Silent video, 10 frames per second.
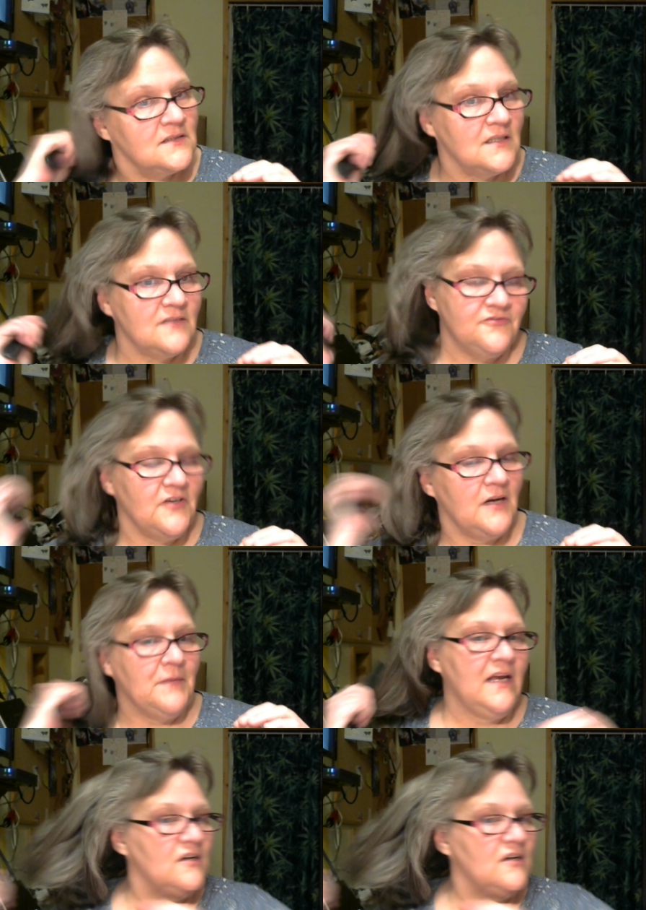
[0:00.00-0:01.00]
I my
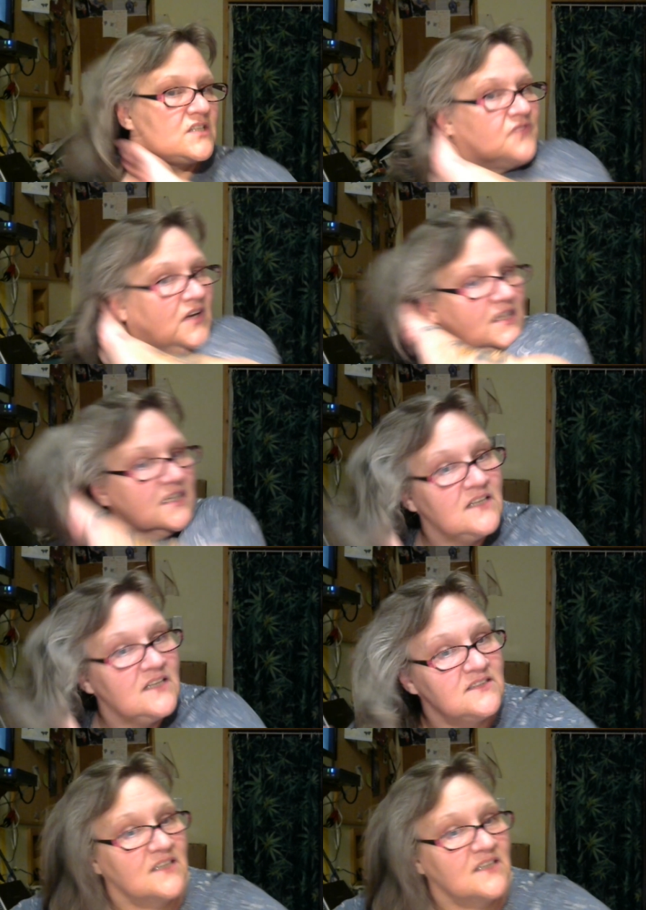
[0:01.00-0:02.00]
hair has finally got
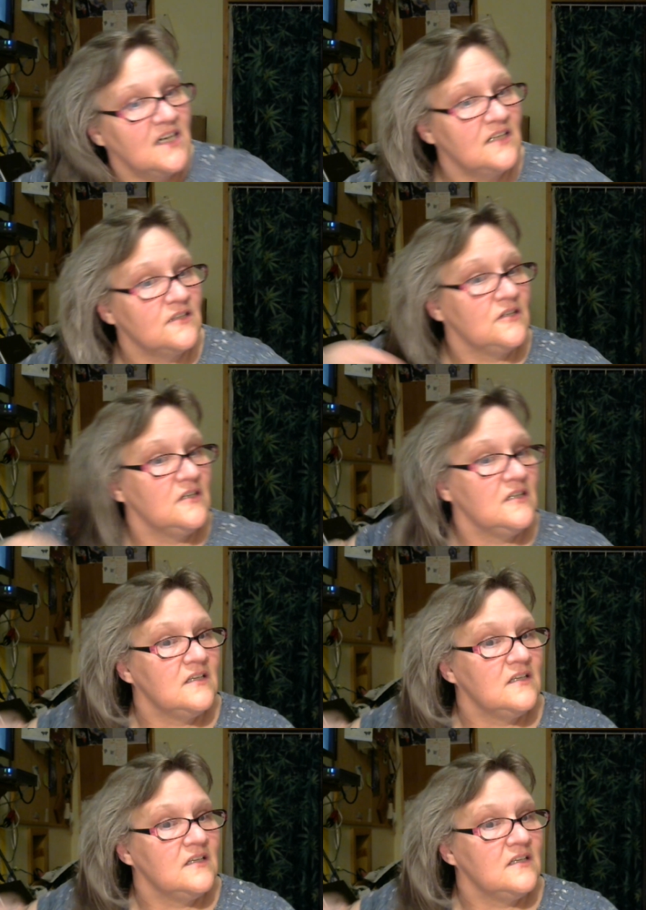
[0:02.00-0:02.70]
to the color